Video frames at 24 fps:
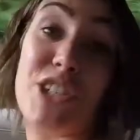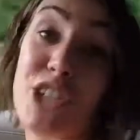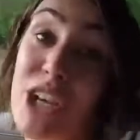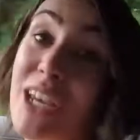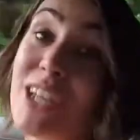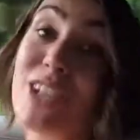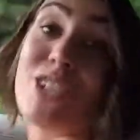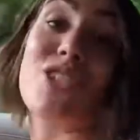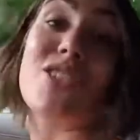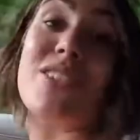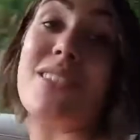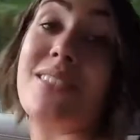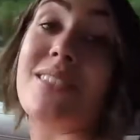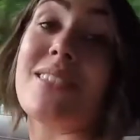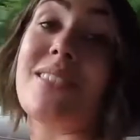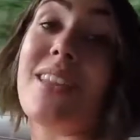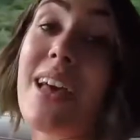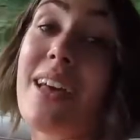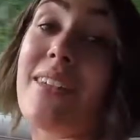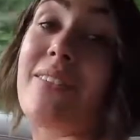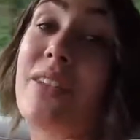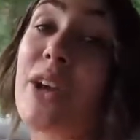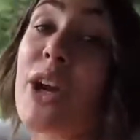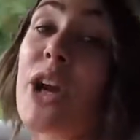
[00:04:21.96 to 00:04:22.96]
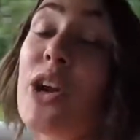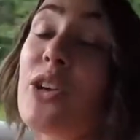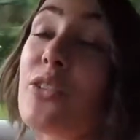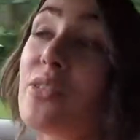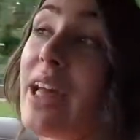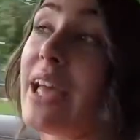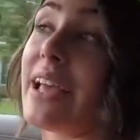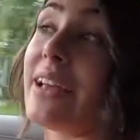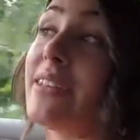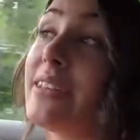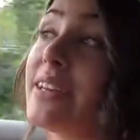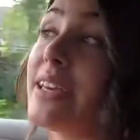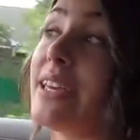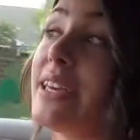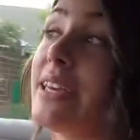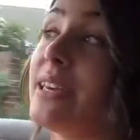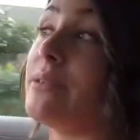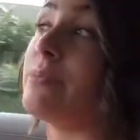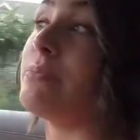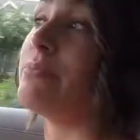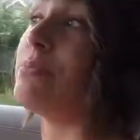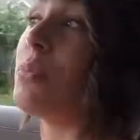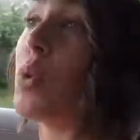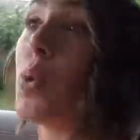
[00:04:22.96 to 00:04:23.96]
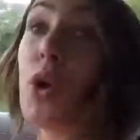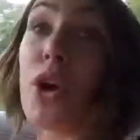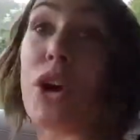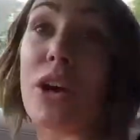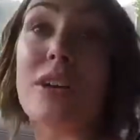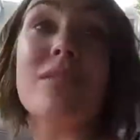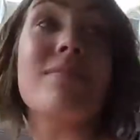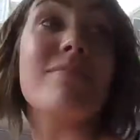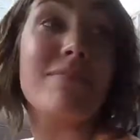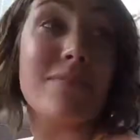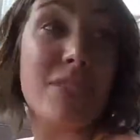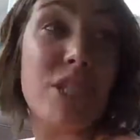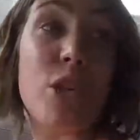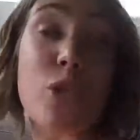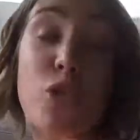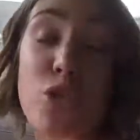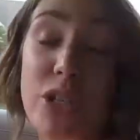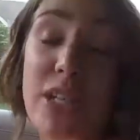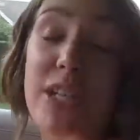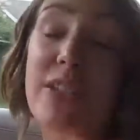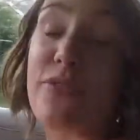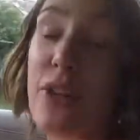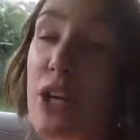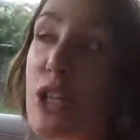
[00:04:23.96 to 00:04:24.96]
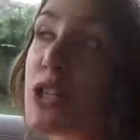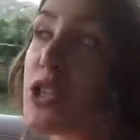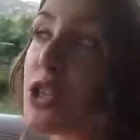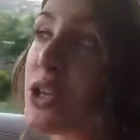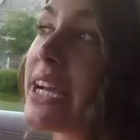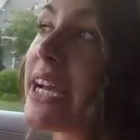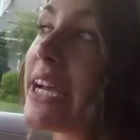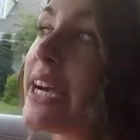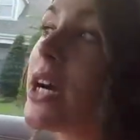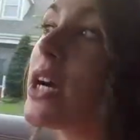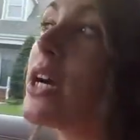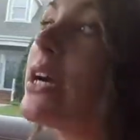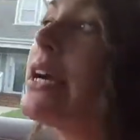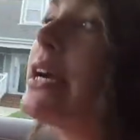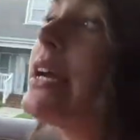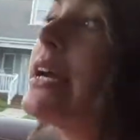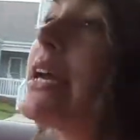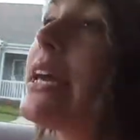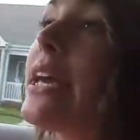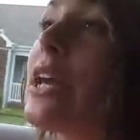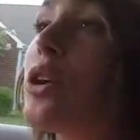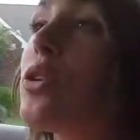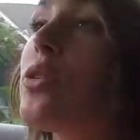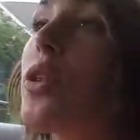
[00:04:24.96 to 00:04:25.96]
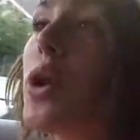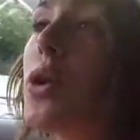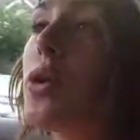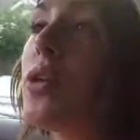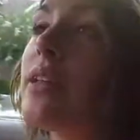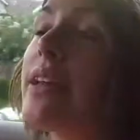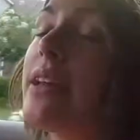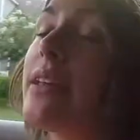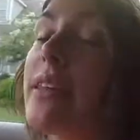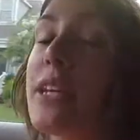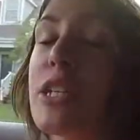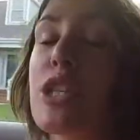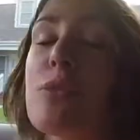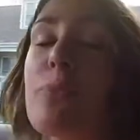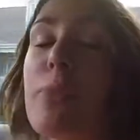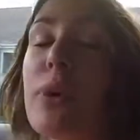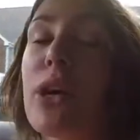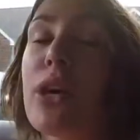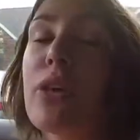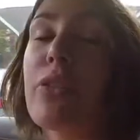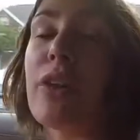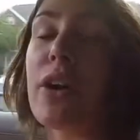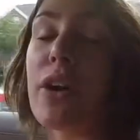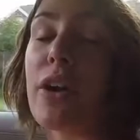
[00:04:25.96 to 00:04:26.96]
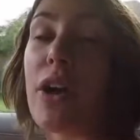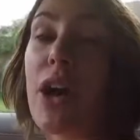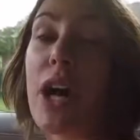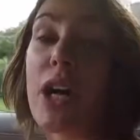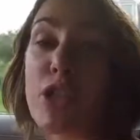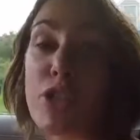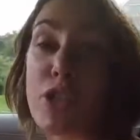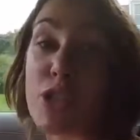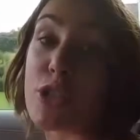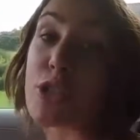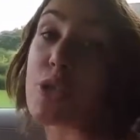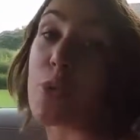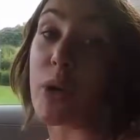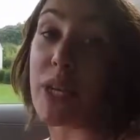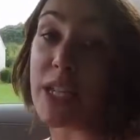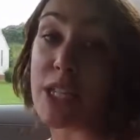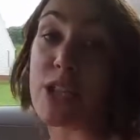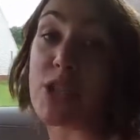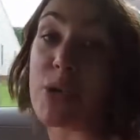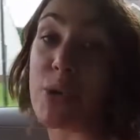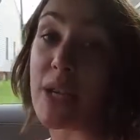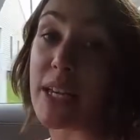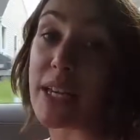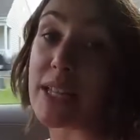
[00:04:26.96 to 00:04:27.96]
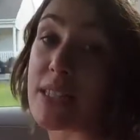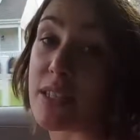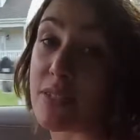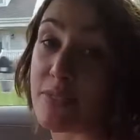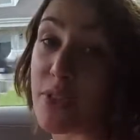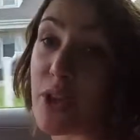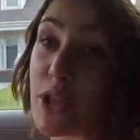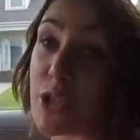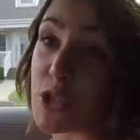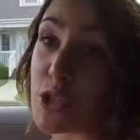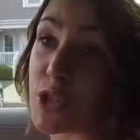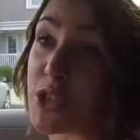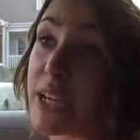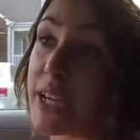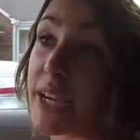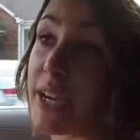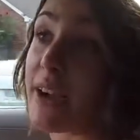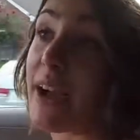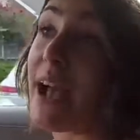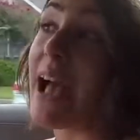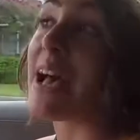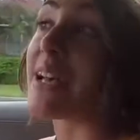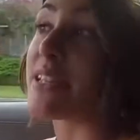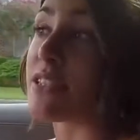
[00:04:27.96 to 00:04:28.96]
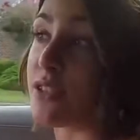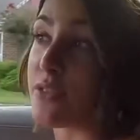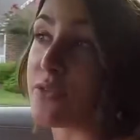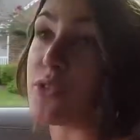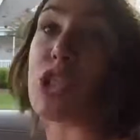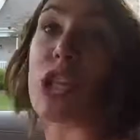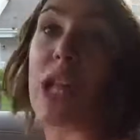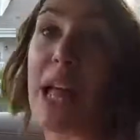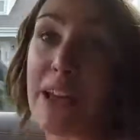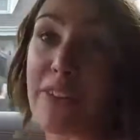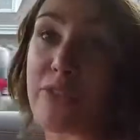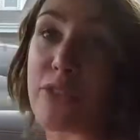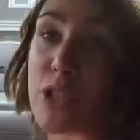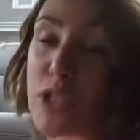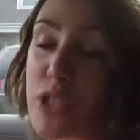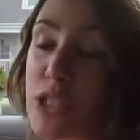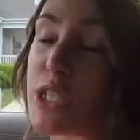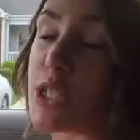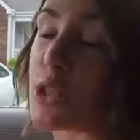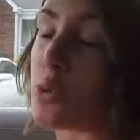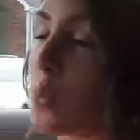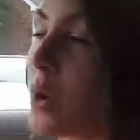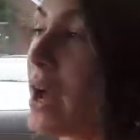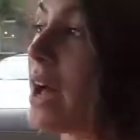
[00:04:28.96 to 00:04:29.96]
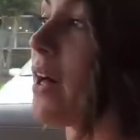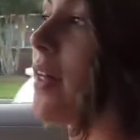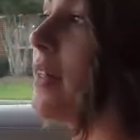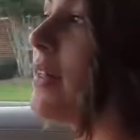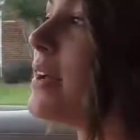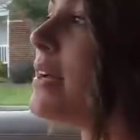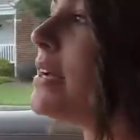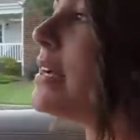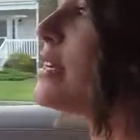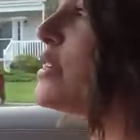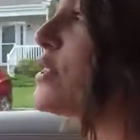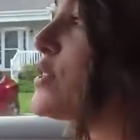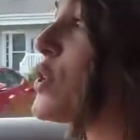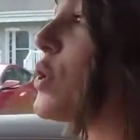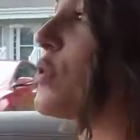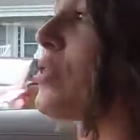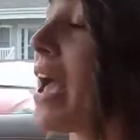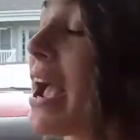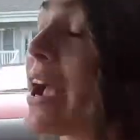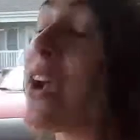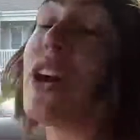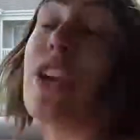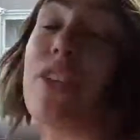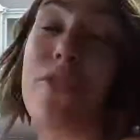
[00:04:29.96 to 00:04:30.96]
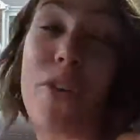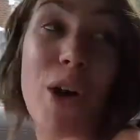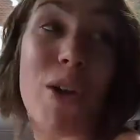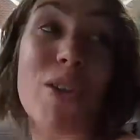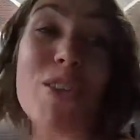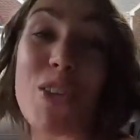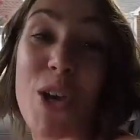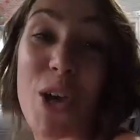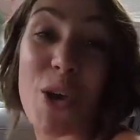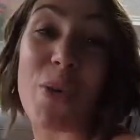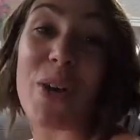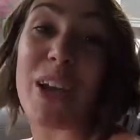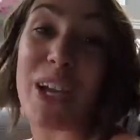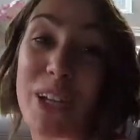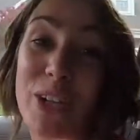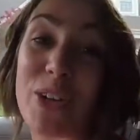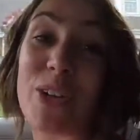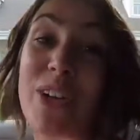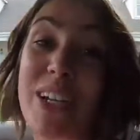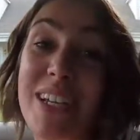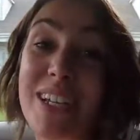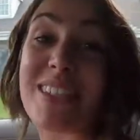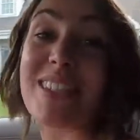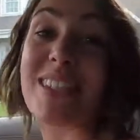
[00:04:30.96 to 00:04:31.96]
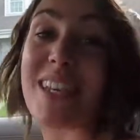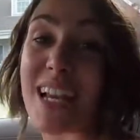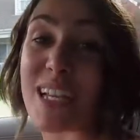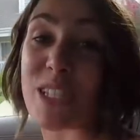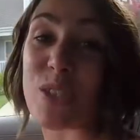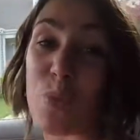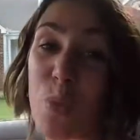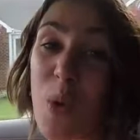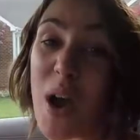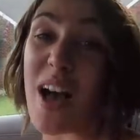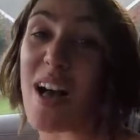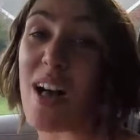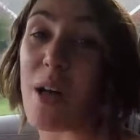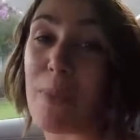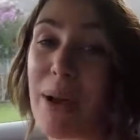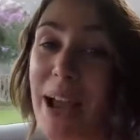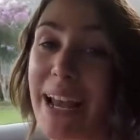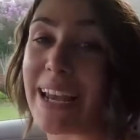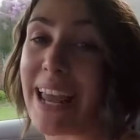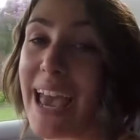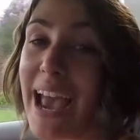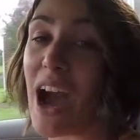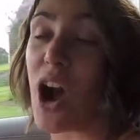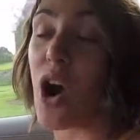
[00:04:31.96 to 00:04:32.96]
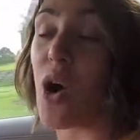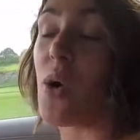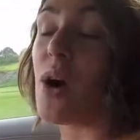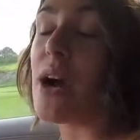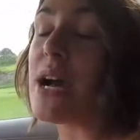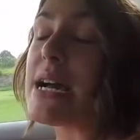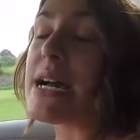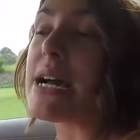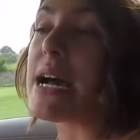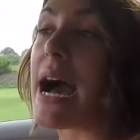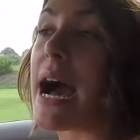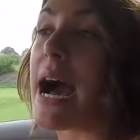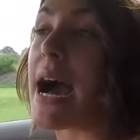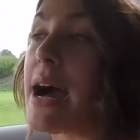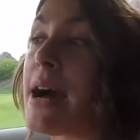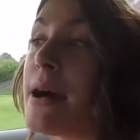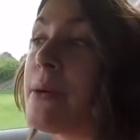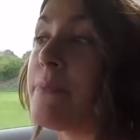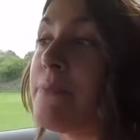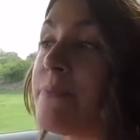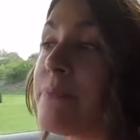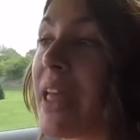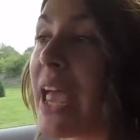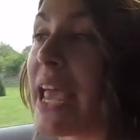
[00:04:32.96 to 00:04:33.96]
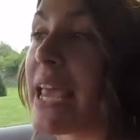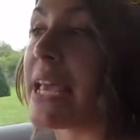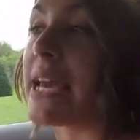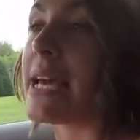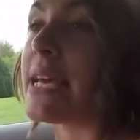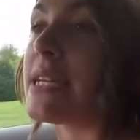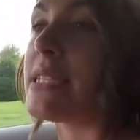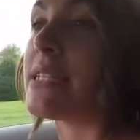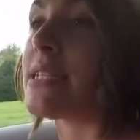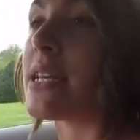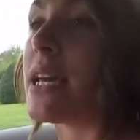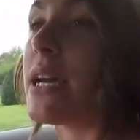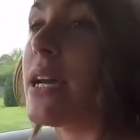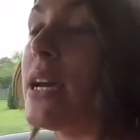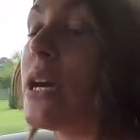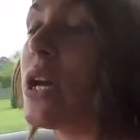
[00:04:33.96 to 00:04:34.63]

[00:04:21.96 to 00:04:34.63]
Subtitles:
changed since then. There are likely more children in foster care. Here locally in Lynchburg, there are 122 kids in foster care as of July 1st as well. So that could have also increased as well by now. And